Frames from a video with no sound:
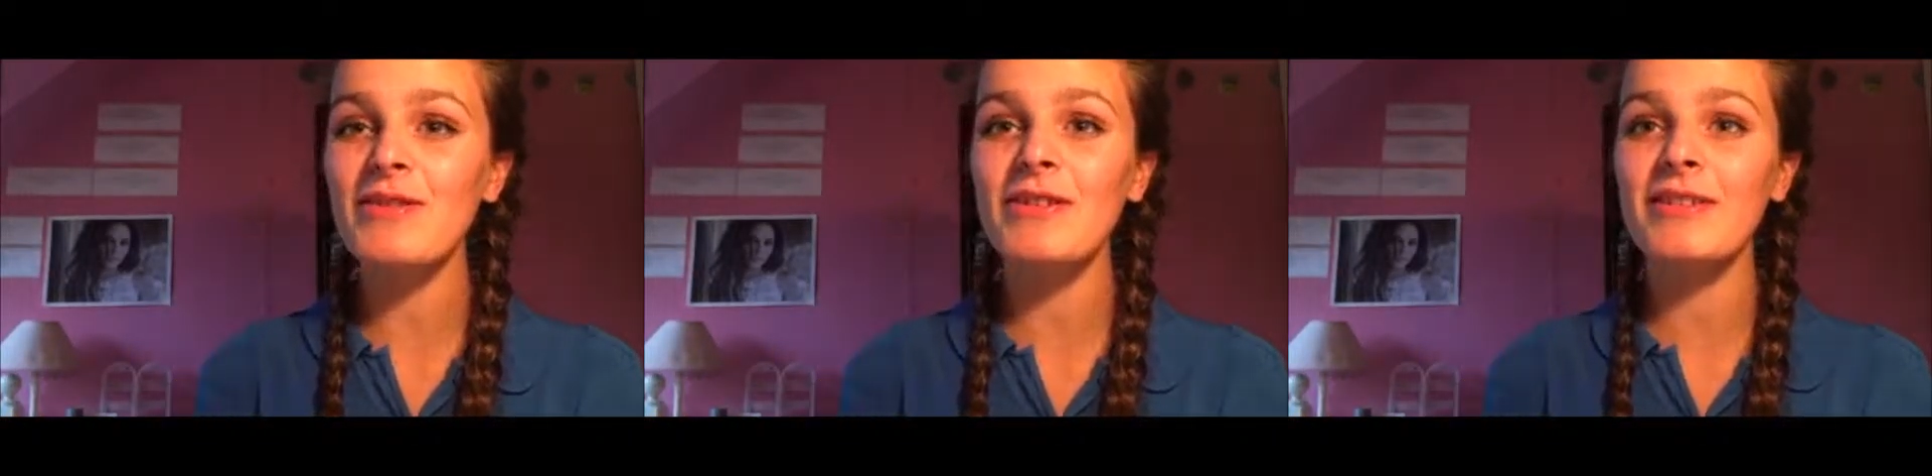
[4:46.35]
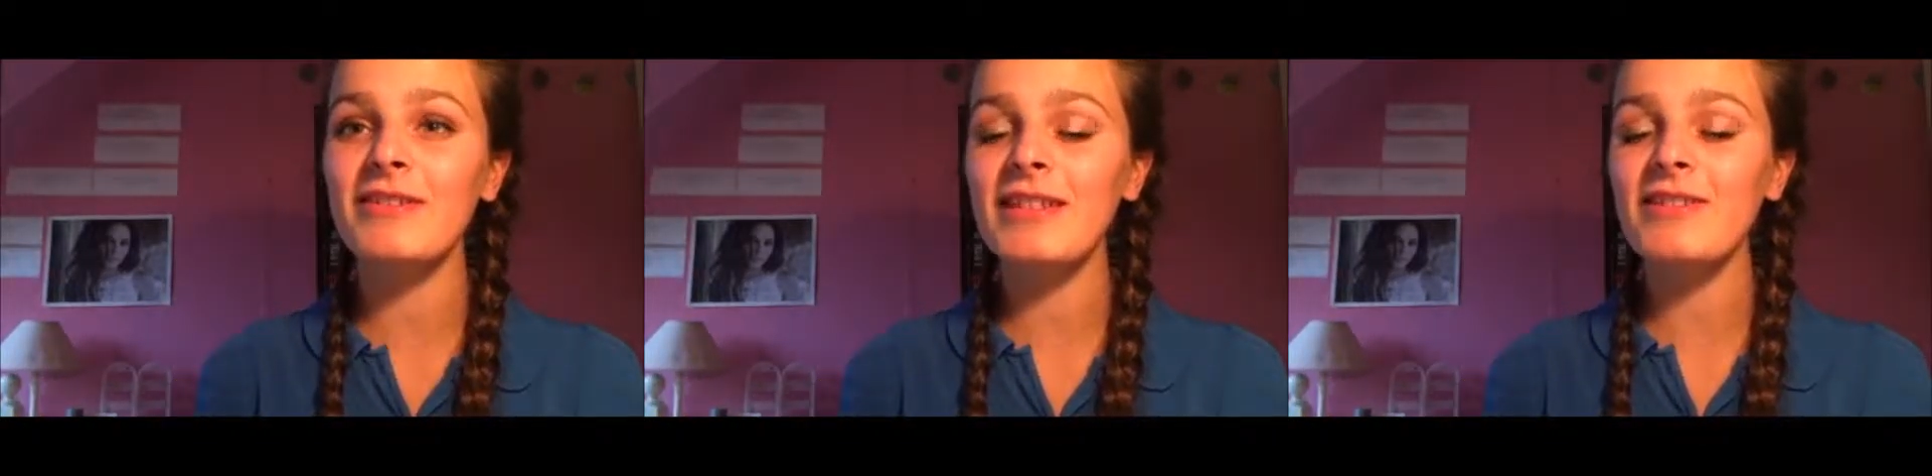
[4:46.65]
you
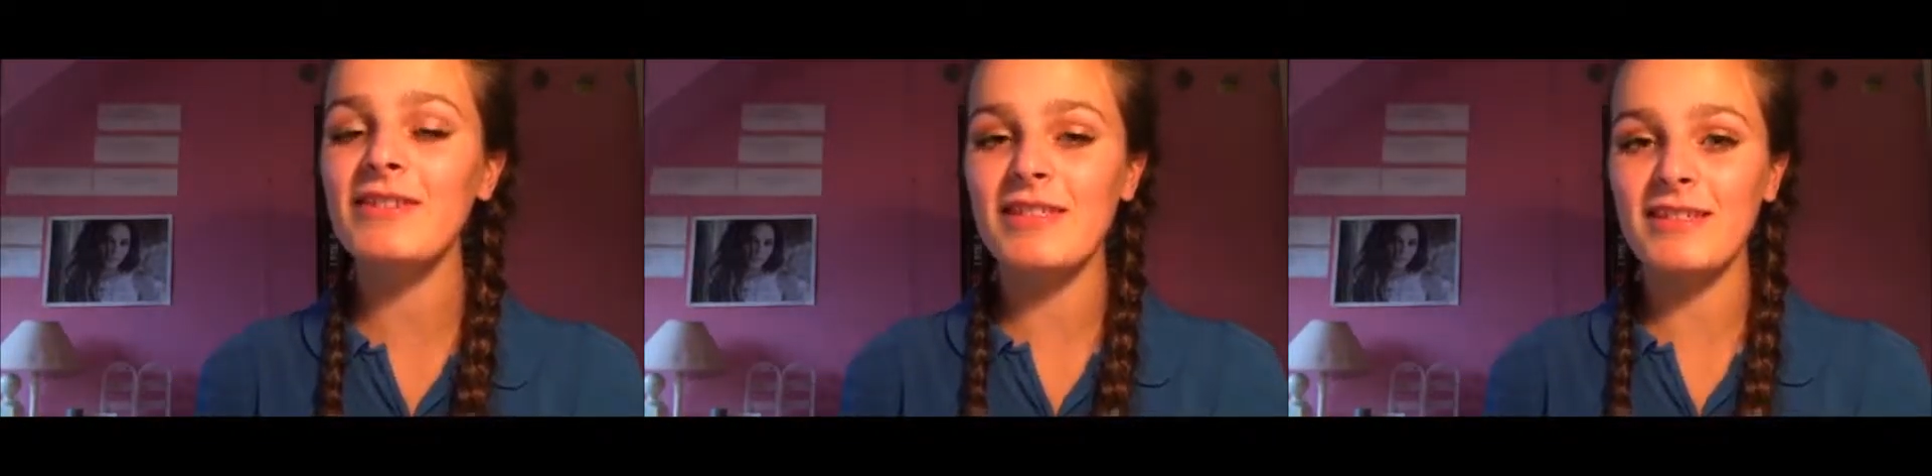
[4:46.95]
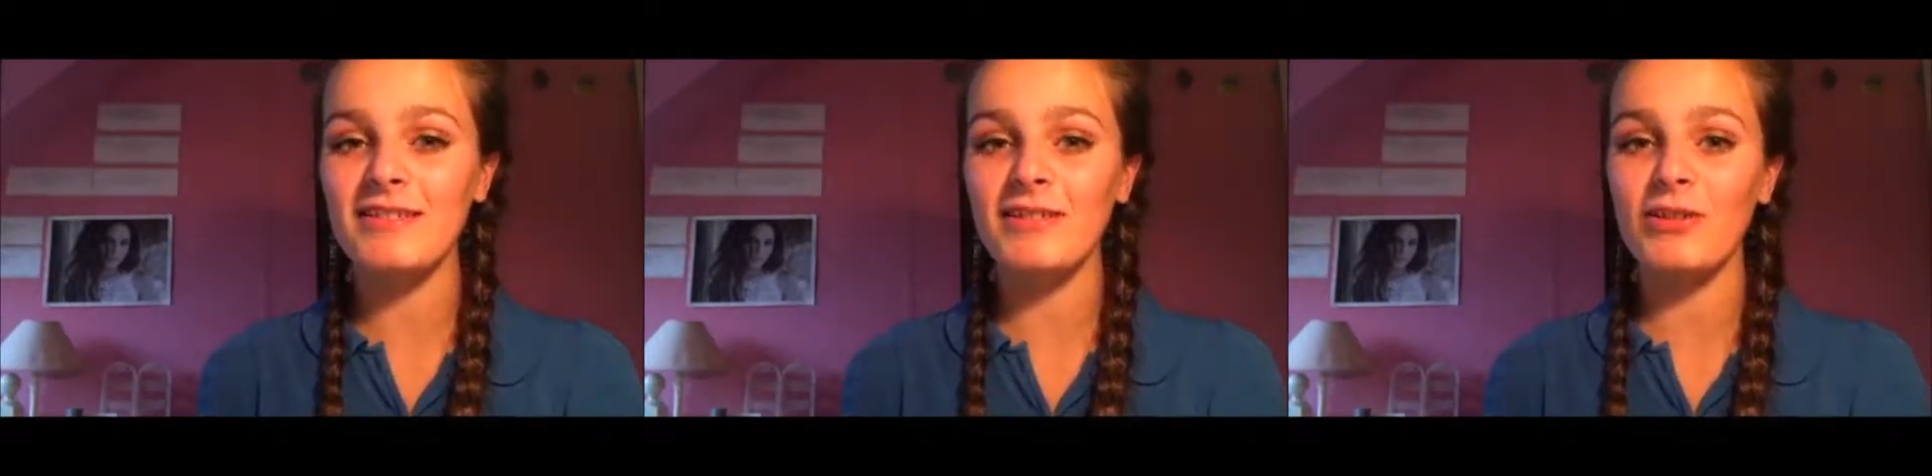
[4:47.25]
agree or
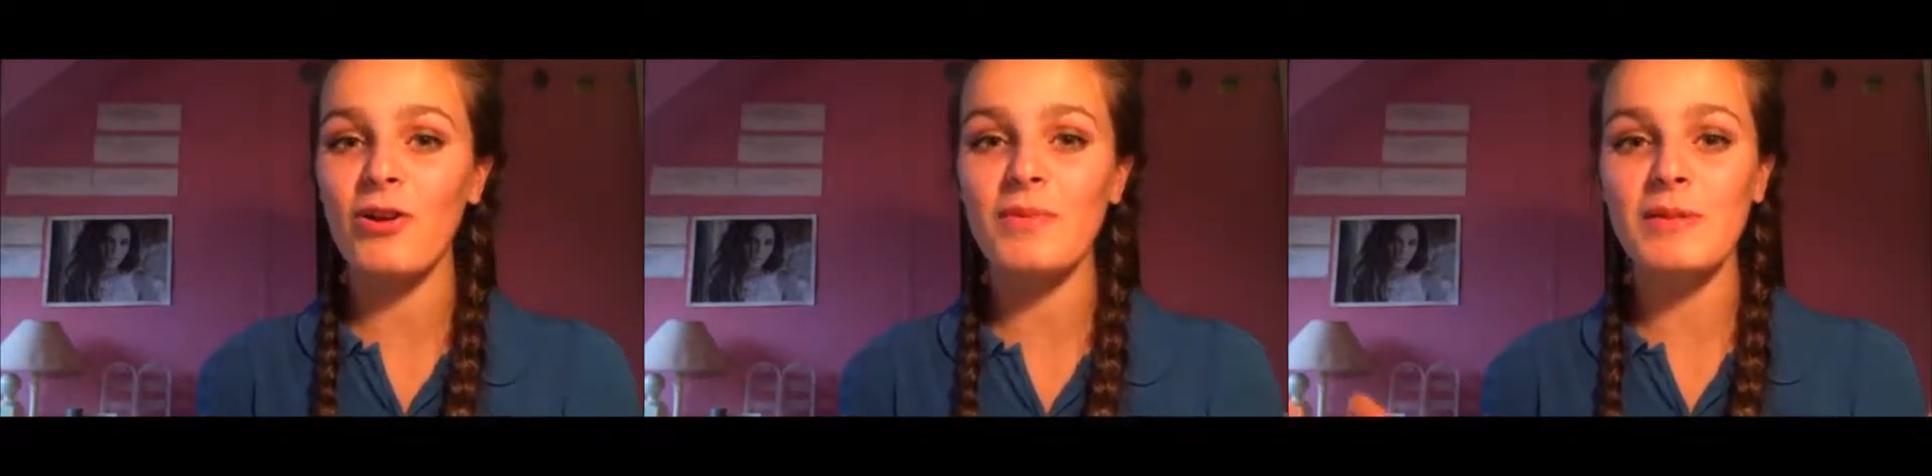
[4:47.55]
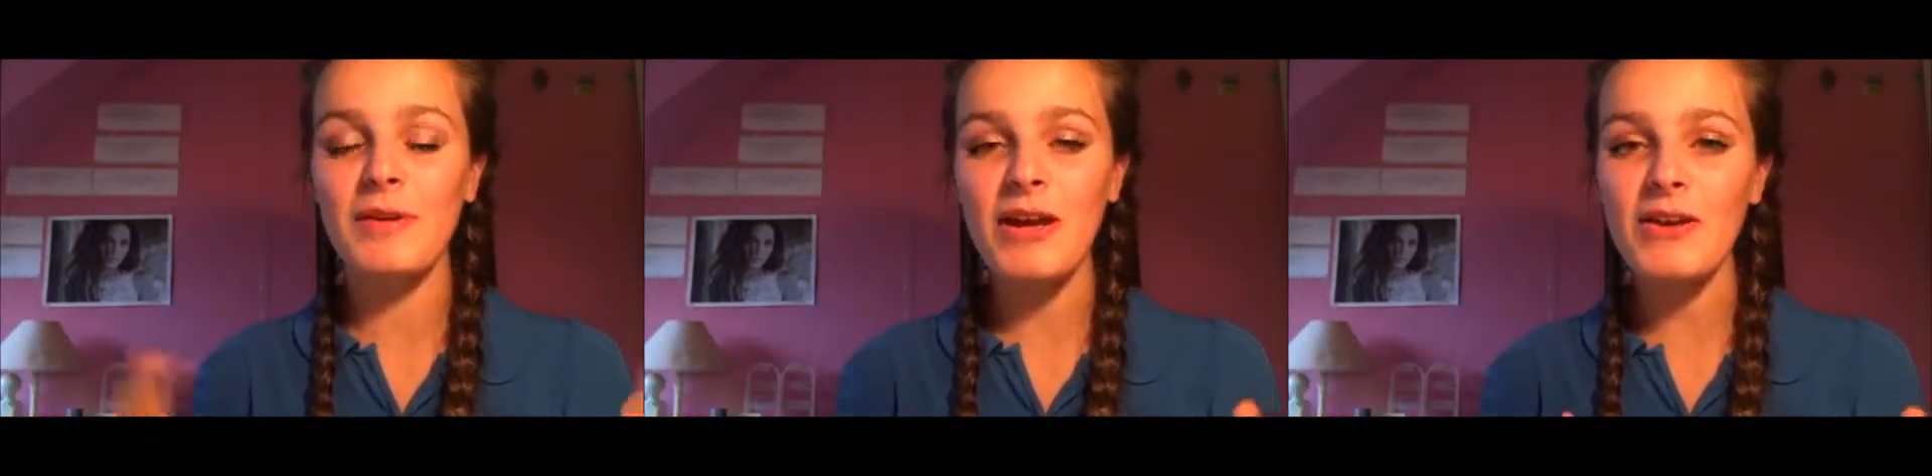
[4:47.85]
disagree in the
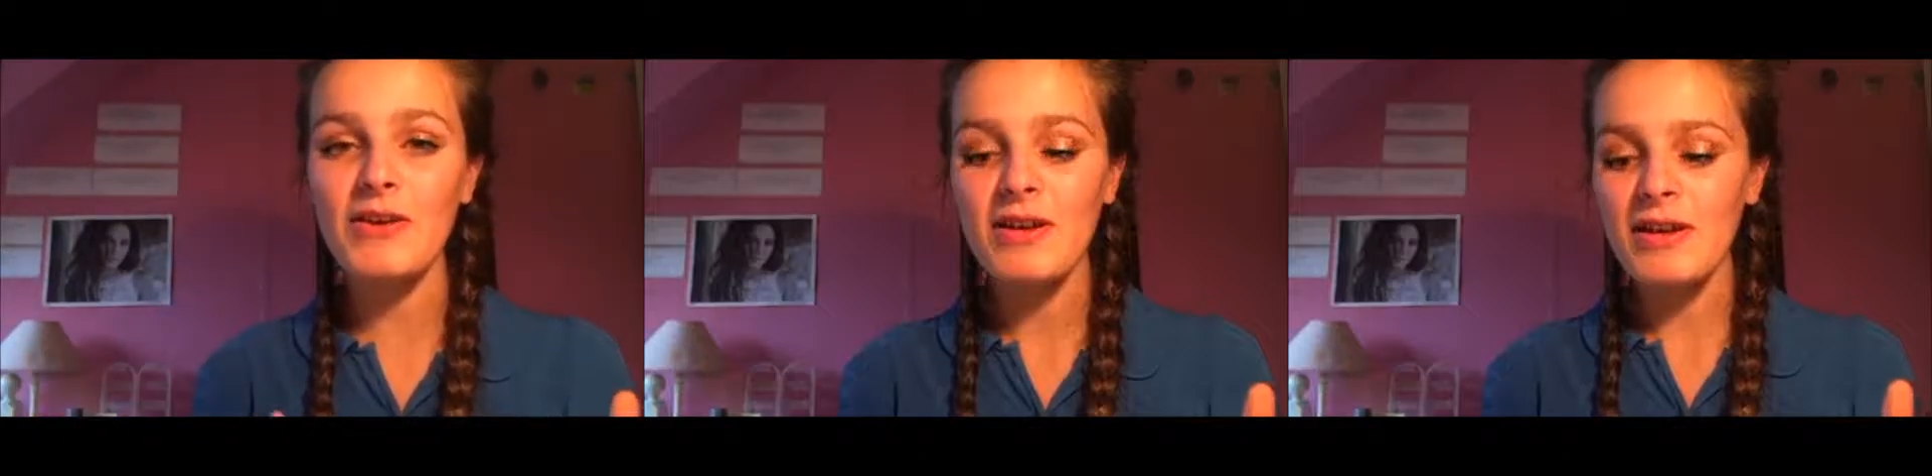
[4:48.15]
comments below.